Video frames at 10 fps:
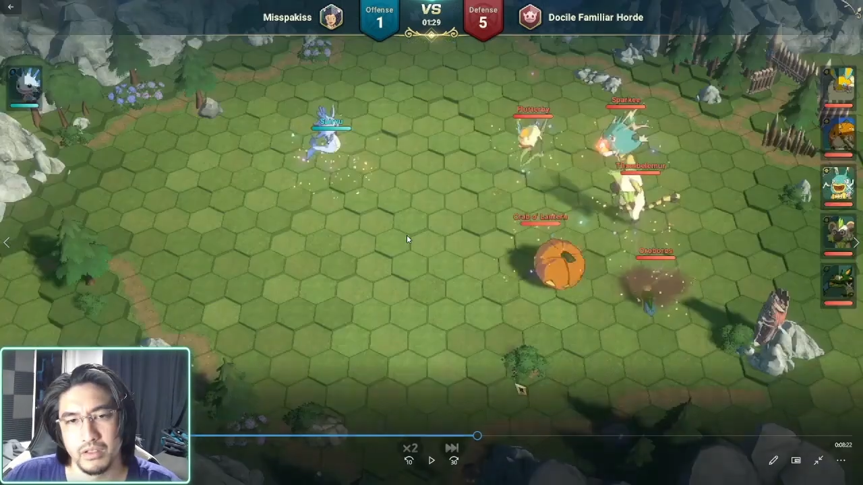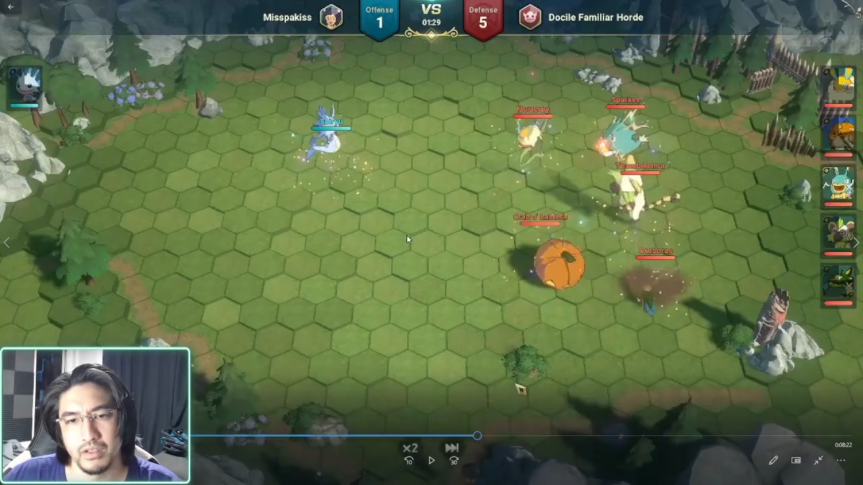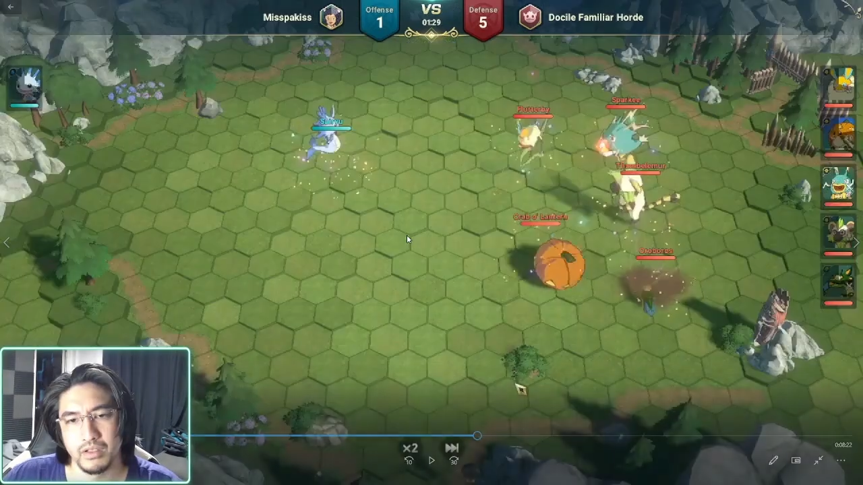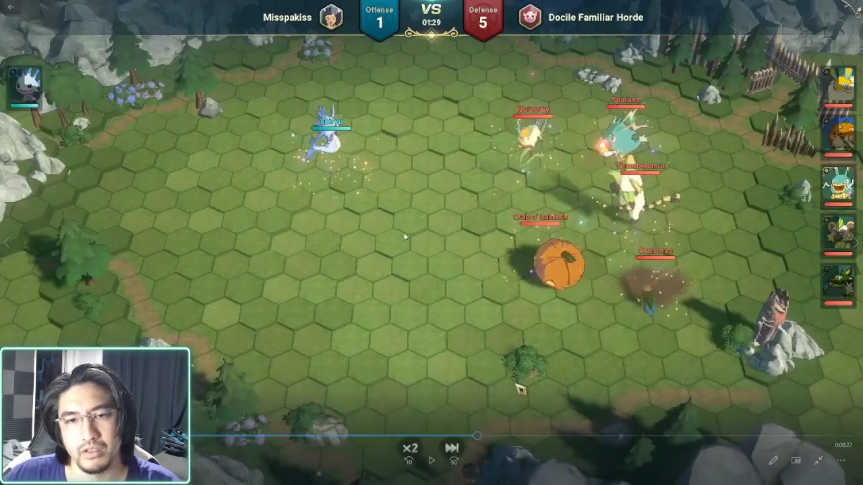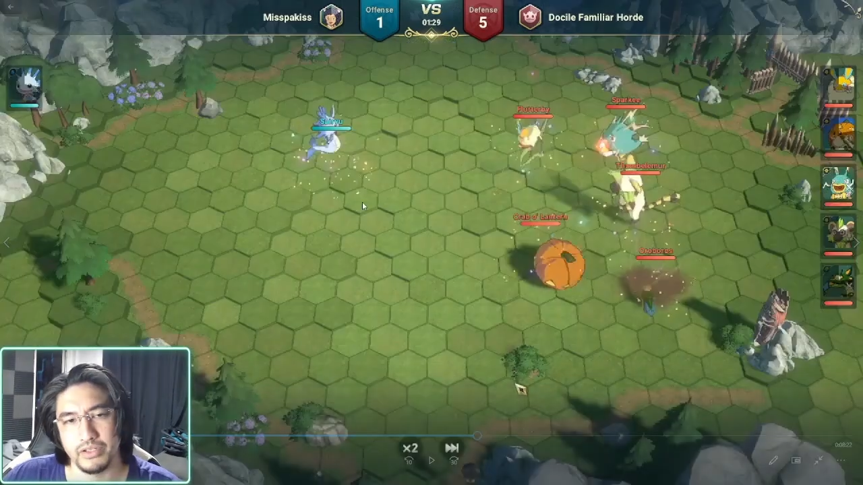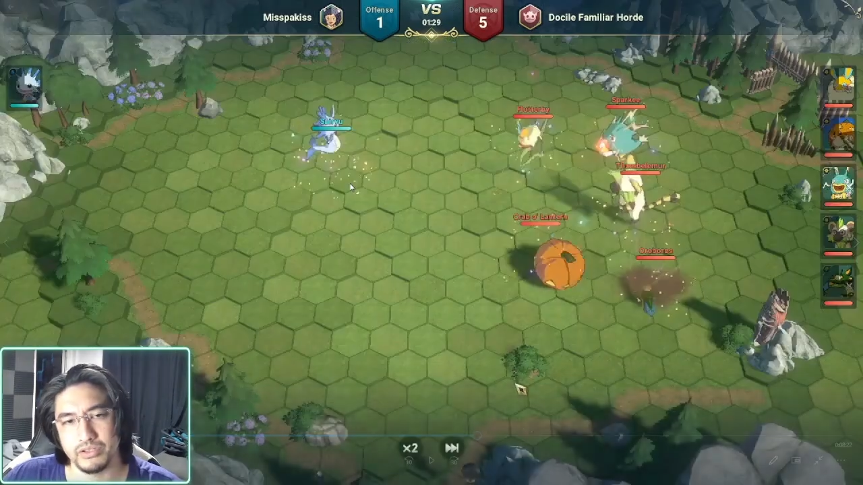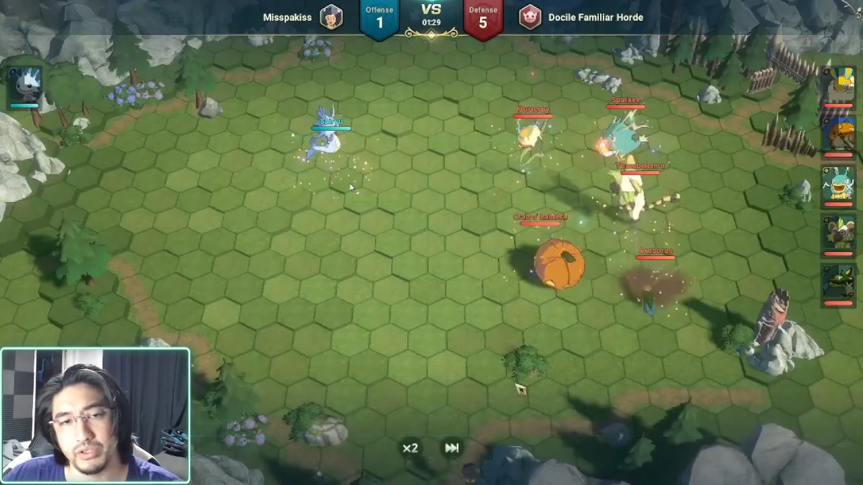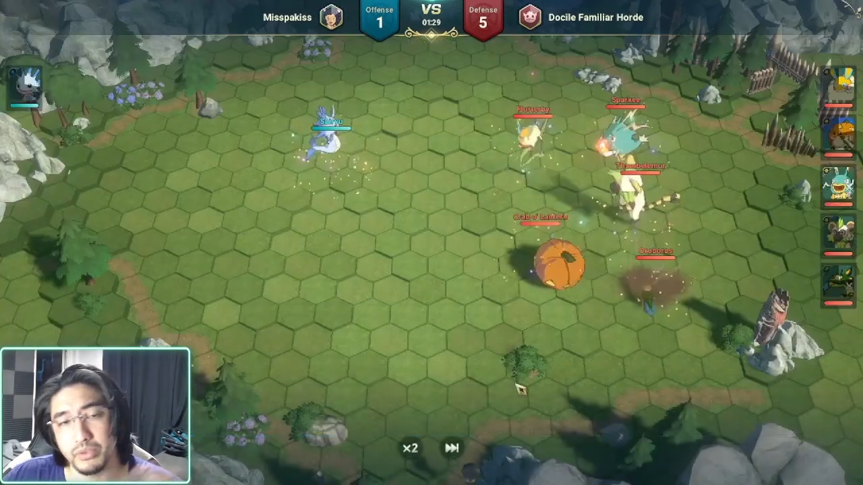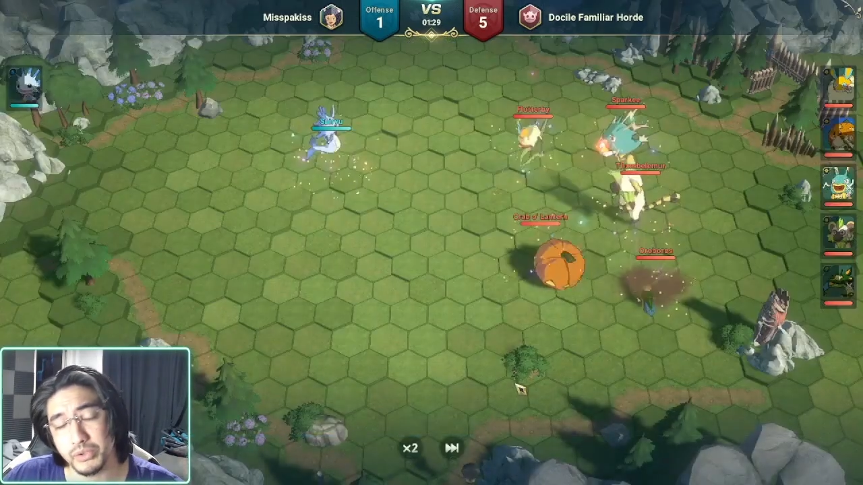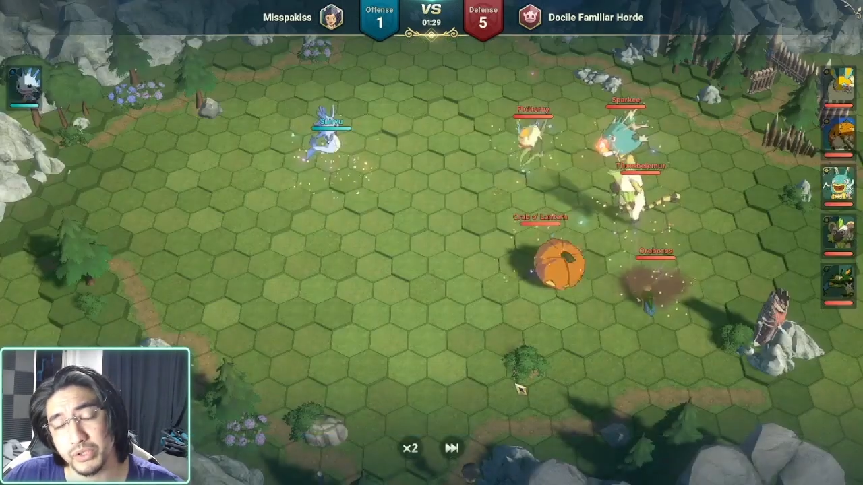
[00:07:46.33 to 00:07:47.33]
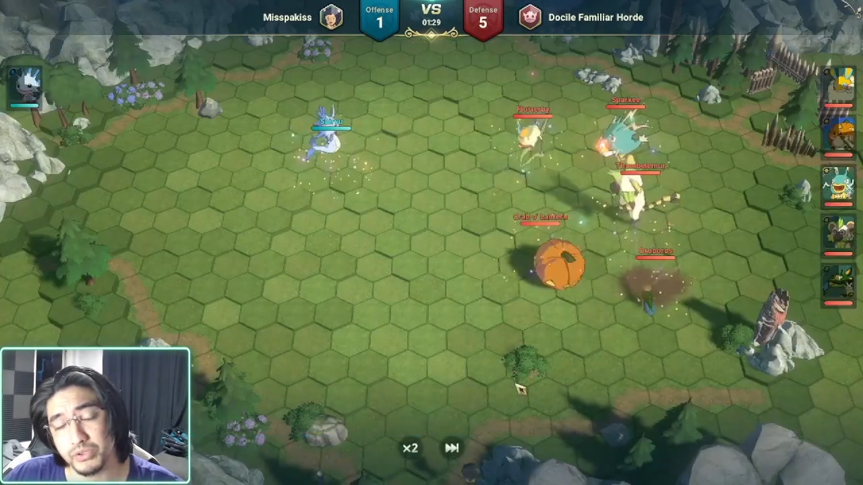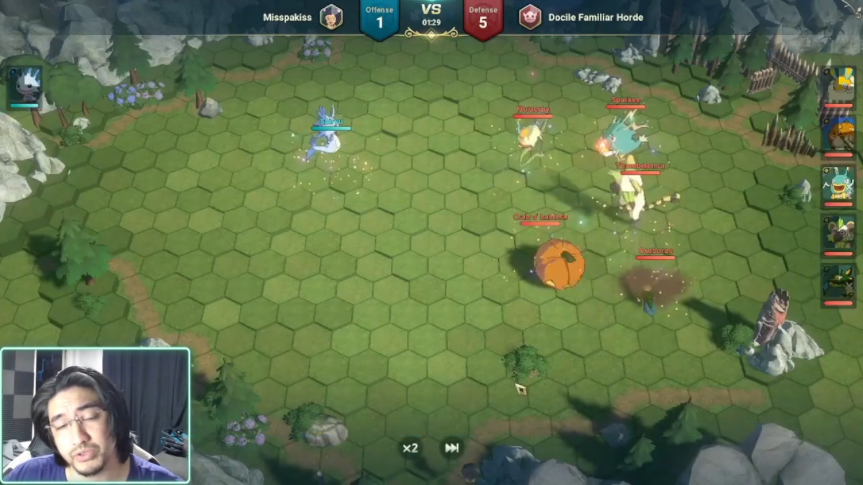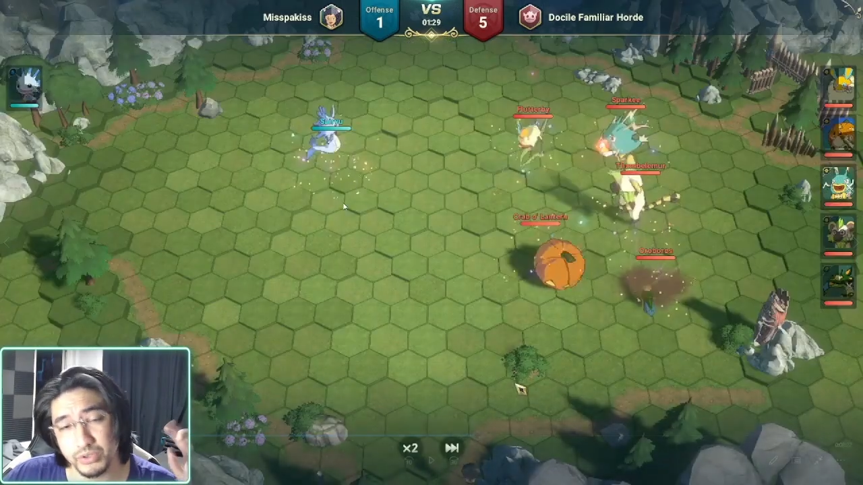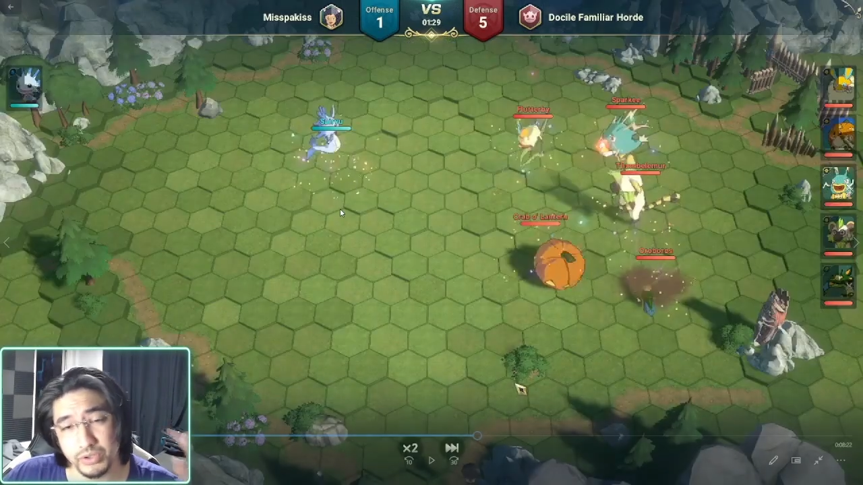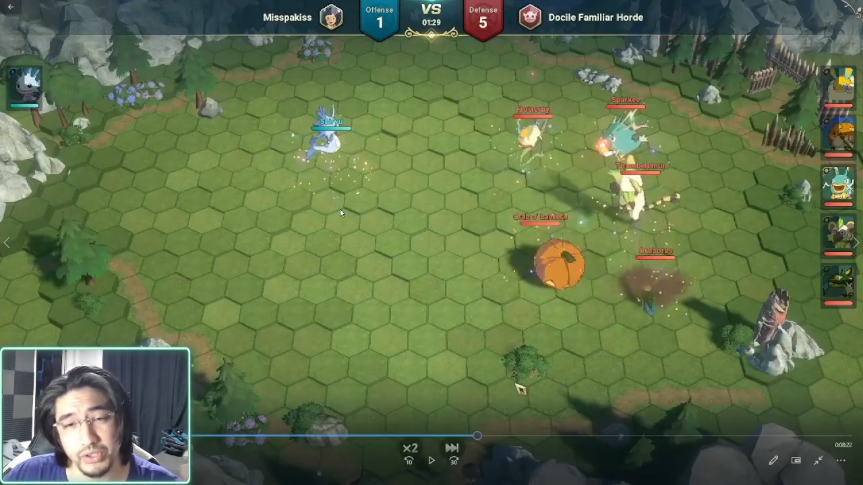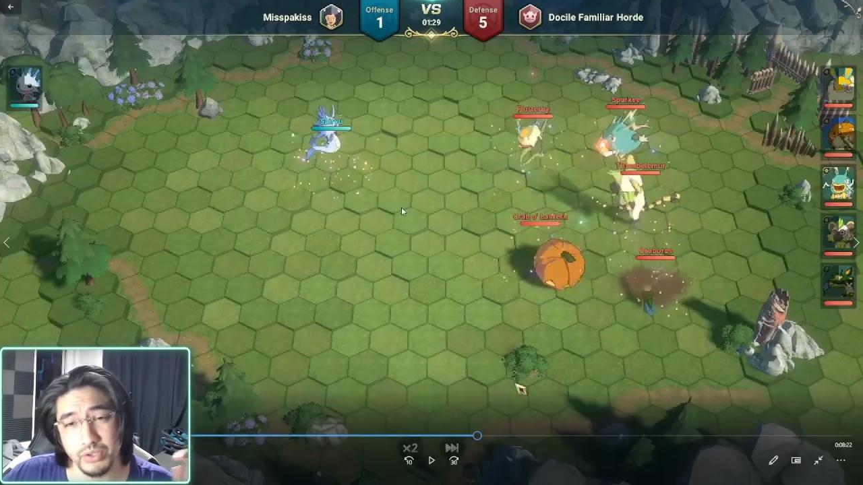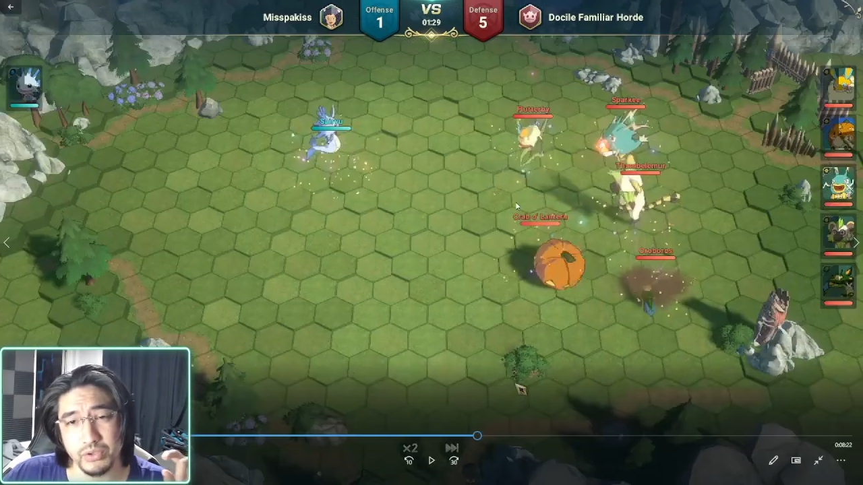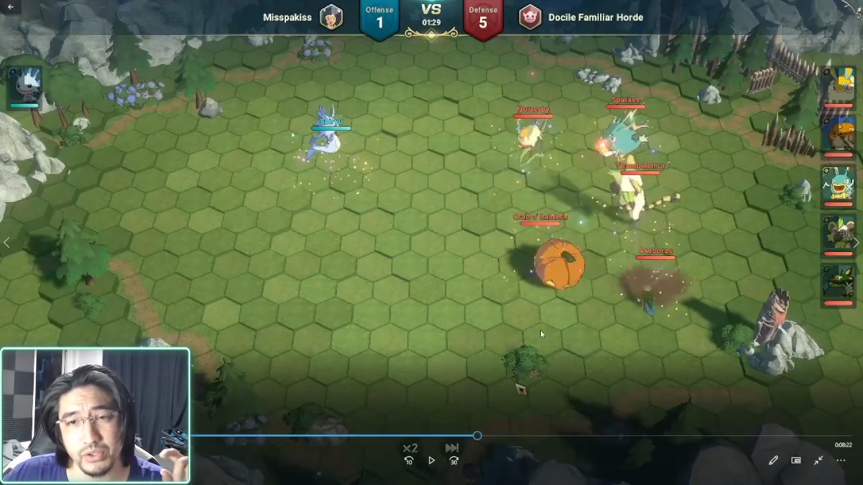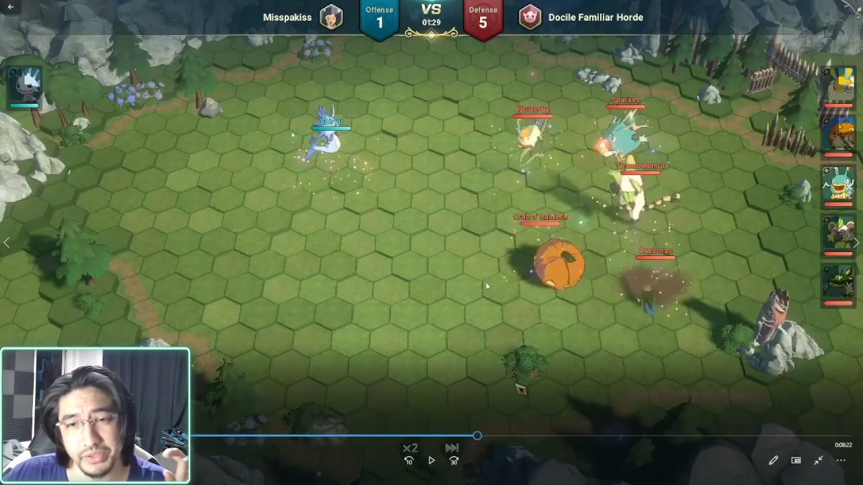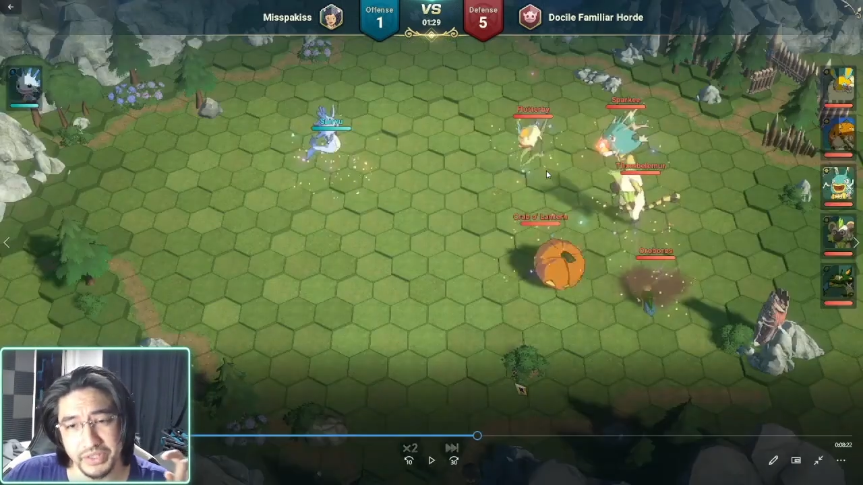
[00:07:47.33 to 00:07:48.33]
All right, so here we go. Suryu going